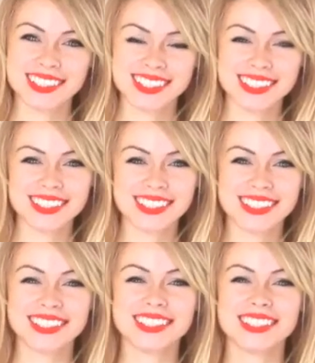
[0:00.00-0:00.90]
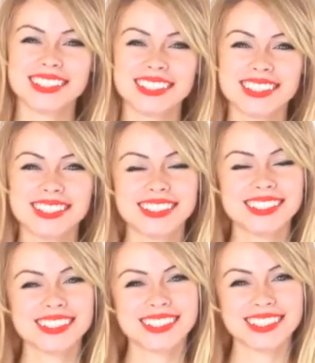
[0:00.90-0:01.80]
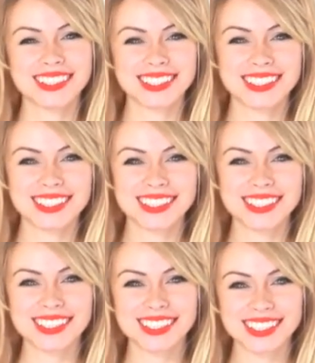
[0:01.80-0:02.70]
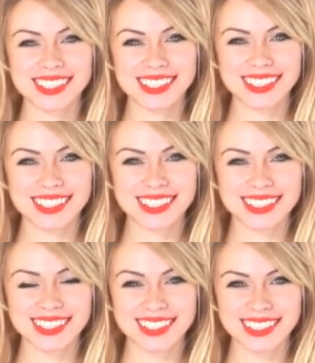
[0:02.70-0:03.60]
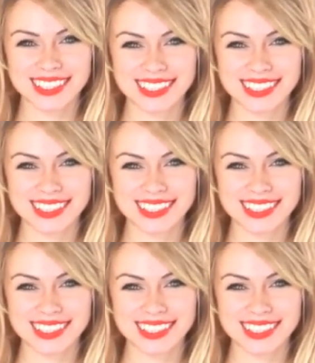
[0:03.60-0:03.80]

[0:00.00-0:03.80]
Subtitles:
[no speech]